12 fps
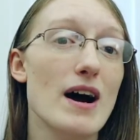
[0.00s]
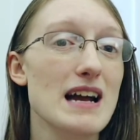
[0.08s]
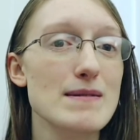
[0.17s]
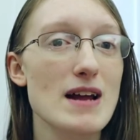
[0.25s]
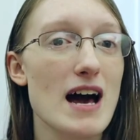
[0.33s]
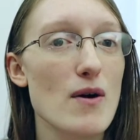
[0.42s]
So I
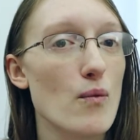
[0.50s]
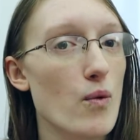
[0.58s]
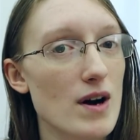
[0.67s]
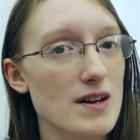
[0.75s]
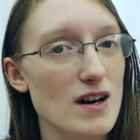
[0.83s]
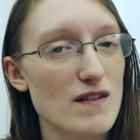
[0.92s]
am not
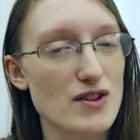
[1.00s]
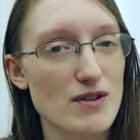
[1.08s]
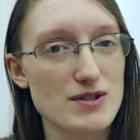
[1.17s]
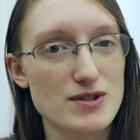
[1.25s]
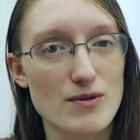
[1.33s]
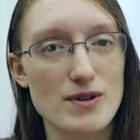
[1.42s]
one of
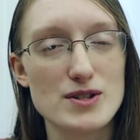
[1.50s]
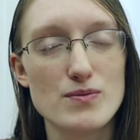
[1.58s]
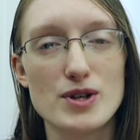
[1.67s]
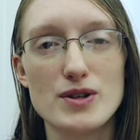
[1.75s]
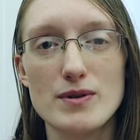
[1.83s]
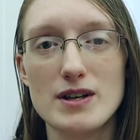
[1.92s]
those stories
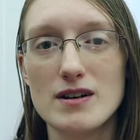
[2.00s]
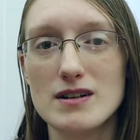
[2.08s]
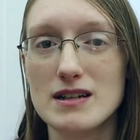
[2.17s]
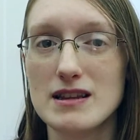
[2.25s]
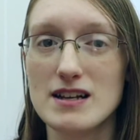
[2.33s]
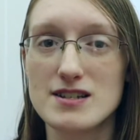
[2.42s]
where you hear
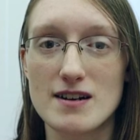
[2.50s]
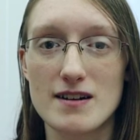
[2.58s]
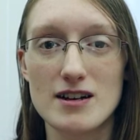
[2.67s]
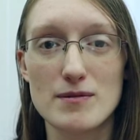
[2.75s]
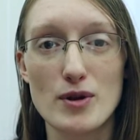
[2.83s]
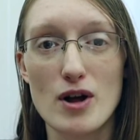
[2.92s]
that they
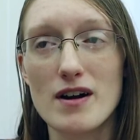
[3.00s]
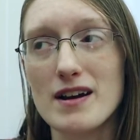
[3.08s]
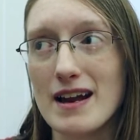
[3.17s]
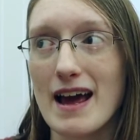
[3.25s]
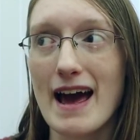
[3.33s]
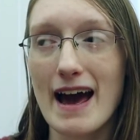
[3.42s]
started a blog
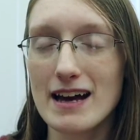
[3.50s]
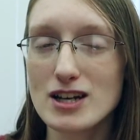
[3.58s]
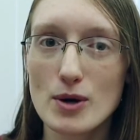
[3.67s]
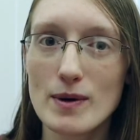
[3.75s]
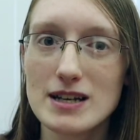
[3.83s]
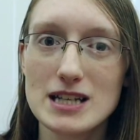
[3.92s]
and had
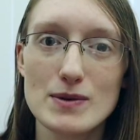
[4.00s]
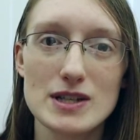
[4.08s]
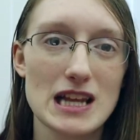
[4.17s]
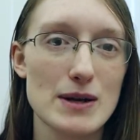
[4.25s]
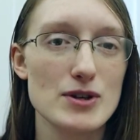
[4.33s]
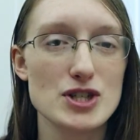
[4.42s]
no idea
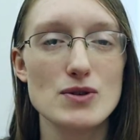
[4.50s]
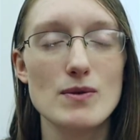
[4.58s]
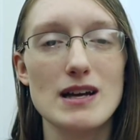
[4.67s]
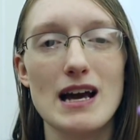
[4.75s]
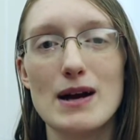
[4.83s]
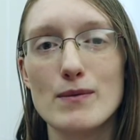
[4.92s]
what they were
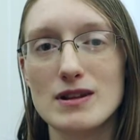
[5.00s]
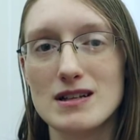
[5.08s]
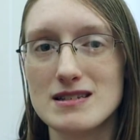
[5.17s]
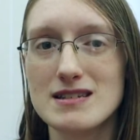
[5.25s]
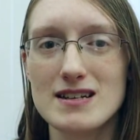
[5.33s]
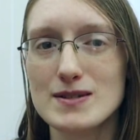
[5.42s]
doing and
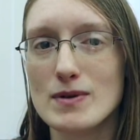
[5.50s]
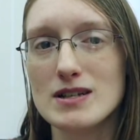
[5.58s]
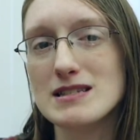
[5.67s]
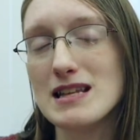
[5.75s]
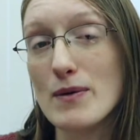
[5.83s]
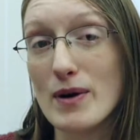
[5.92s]
within six
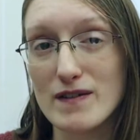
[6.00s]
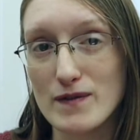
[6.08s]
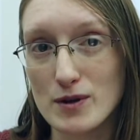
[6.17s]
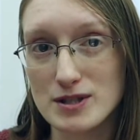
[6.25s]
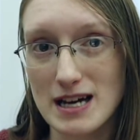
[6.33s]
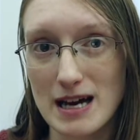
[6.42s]
months they went
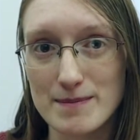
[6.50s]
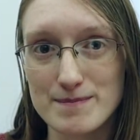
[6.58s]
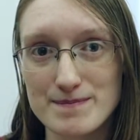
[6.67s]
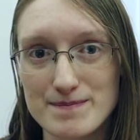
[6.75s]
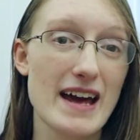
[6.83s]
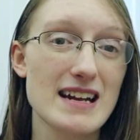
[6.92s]
full time.
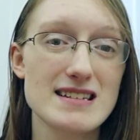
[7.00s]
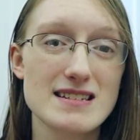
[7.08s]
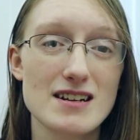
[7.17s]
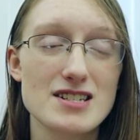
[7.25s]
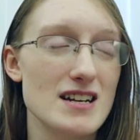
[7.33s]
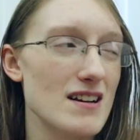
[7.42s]
That is
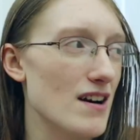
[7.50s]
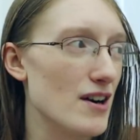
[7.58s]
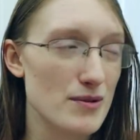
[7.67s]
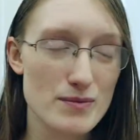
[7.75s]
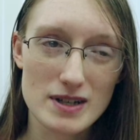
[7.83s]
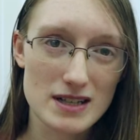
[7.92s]
such an
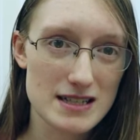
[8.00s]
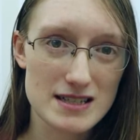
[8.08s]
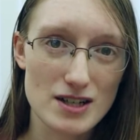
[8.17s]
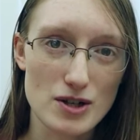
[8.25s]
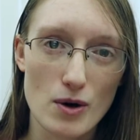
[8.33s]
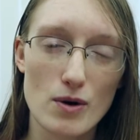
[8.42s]

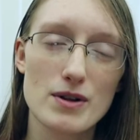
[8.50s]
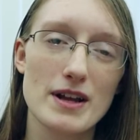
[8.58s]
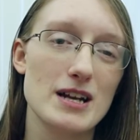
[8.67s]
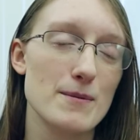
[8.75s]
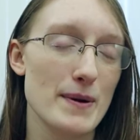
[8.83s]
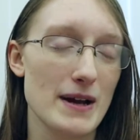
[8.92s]
unrealistic goal
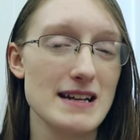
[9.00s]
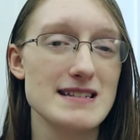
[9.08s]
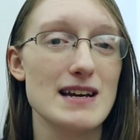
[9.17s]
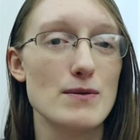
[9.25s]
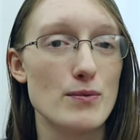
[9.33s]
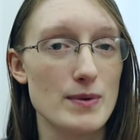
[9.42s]
and it paints
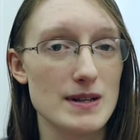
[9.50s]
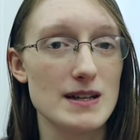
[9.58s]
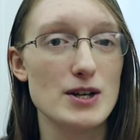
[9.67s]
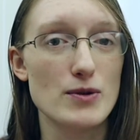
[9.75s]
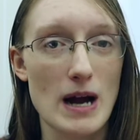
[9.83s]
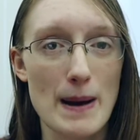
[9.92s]
a really
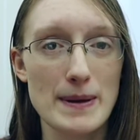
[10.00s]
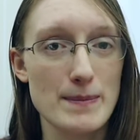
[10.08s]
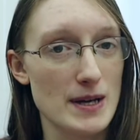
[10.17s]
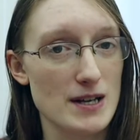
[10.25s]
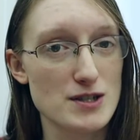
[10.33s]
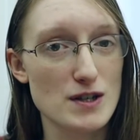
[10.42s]
crappy
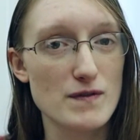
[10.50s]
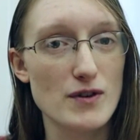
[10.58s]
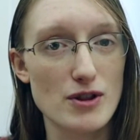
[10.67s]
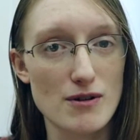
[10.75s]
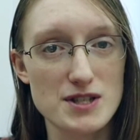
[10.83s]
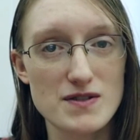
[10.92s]
picture for
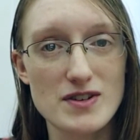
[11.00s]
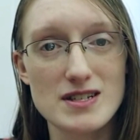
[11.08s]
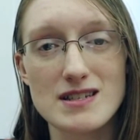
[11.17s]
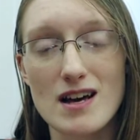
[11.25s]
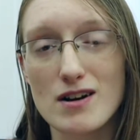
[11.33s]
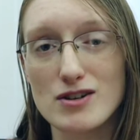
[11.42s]
those of us
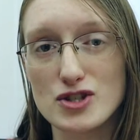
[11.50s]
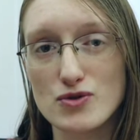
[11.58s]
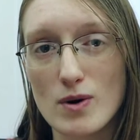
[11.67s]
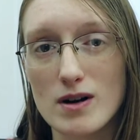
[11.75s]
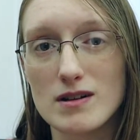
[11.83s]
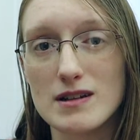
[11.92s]
that are
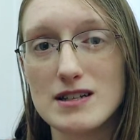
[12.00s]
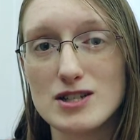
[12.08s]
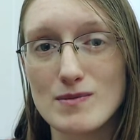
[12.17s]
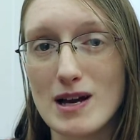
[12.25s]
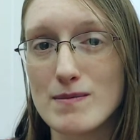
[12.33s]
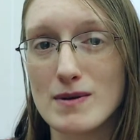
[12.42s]
struggling
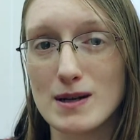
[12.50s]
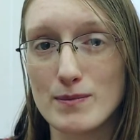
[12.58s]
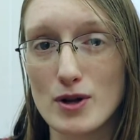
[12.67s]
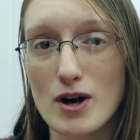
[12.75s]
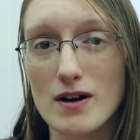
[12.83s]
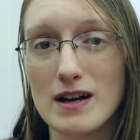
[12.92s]
to make money
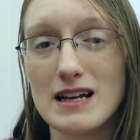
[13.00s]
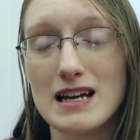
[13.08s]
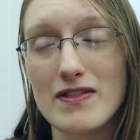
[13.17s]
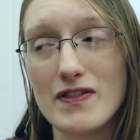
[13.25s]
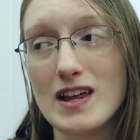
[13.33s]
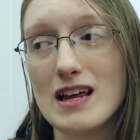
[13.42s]
blogging
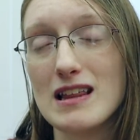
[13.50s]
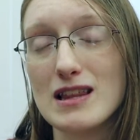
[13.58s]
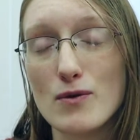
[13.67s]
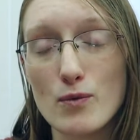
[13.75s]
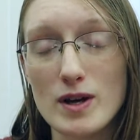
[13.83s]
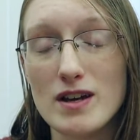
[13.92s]
and thinking
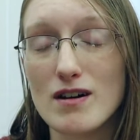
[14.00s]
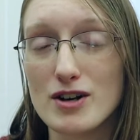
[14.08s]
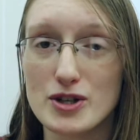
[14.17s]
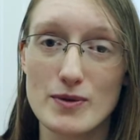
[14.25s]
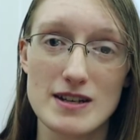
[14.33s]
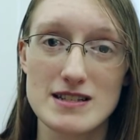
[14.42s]
that we are
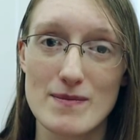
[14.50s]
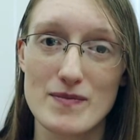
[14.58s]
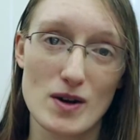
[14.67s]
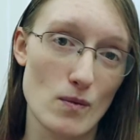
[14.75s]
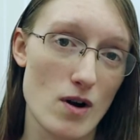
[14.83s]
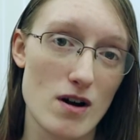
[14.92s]
doing
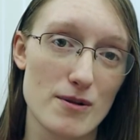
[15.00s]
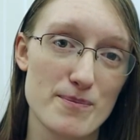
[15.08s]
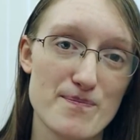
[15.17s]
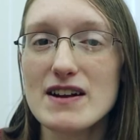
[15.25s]
something wrong.